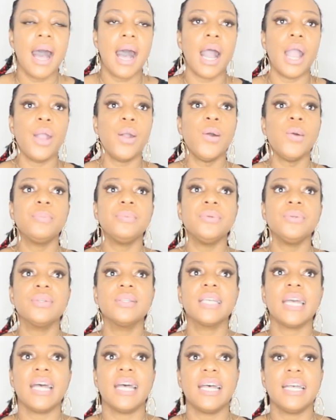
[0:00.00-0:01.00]
I hope you
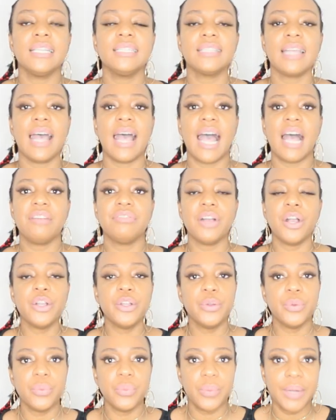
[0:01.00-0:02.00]
guys have a
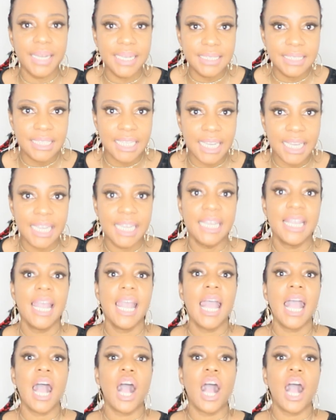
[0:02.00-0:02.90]
great day,